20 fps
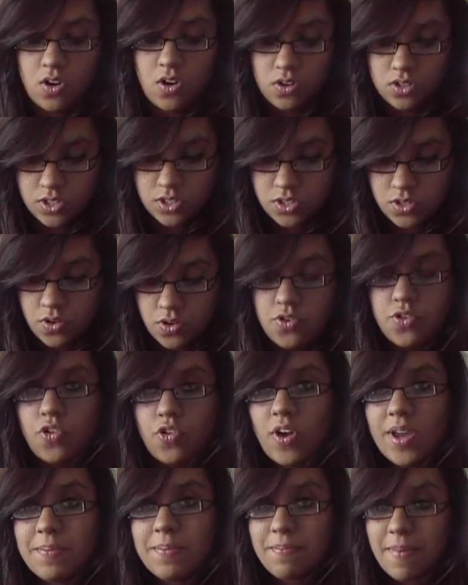Also,
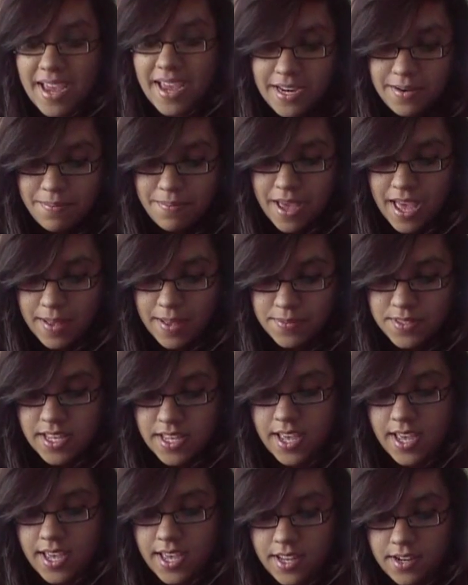drawing mind maps
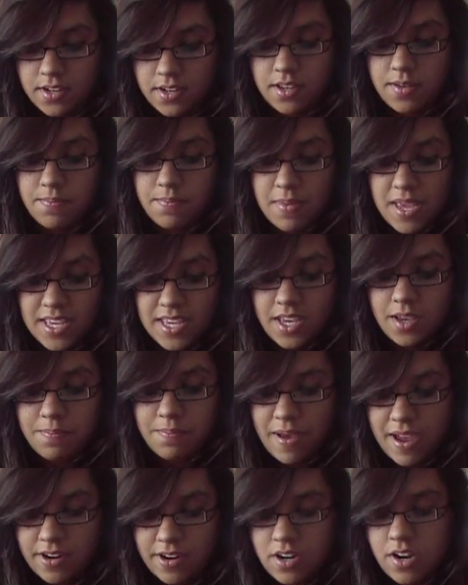and making
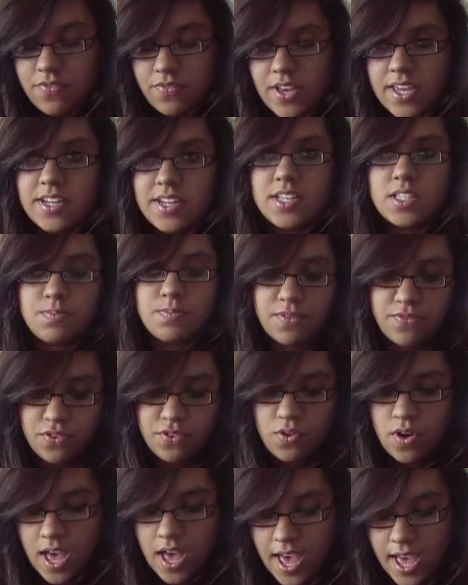paragraph headings
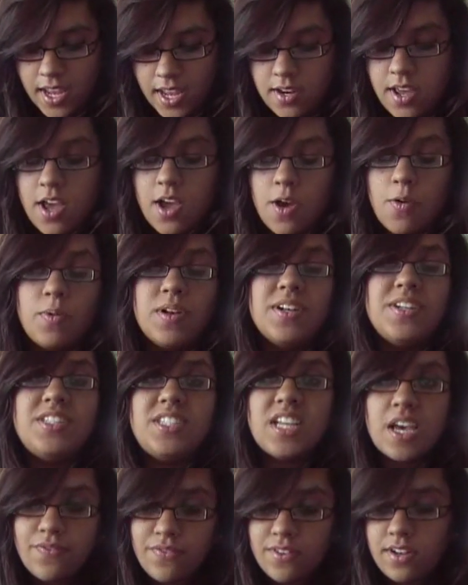beforehand will
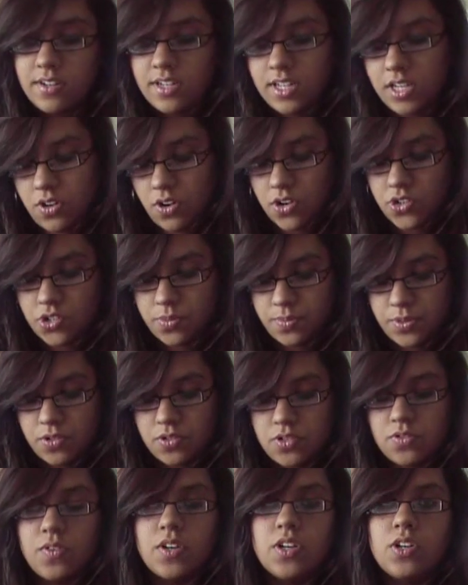definitely
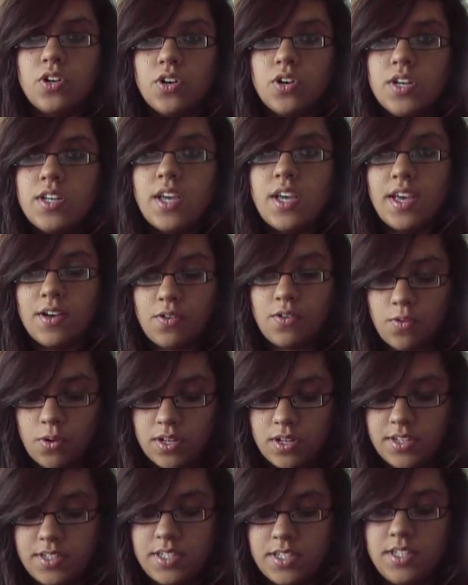contribute to a good
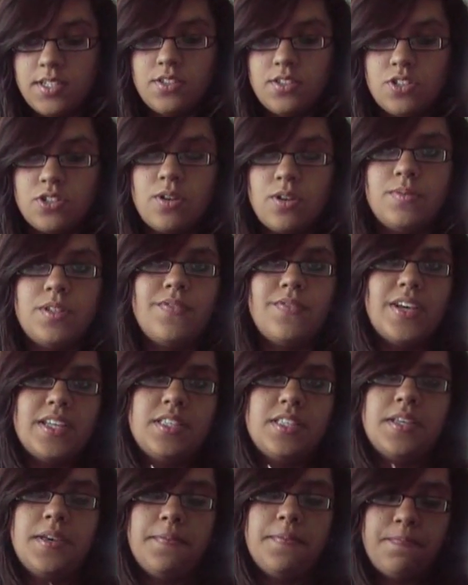quality descriptive
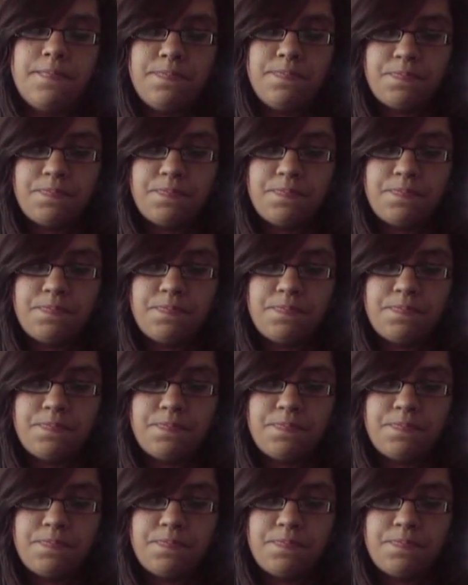essay.